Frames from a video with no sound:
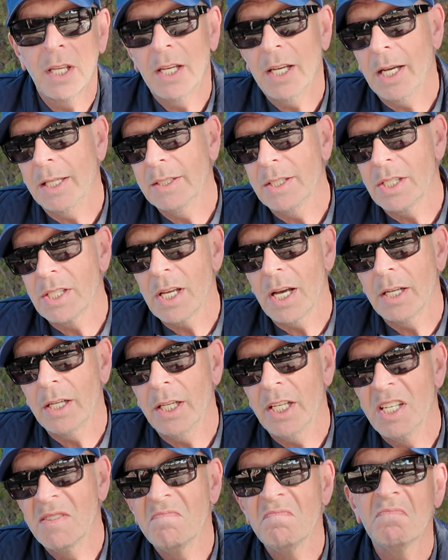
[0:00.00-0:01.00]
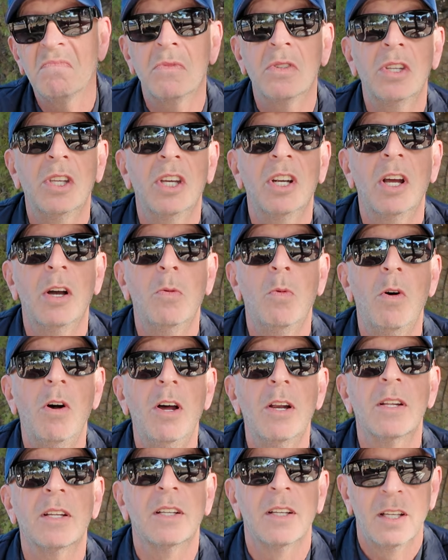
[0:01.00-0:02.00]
and decided, you know what,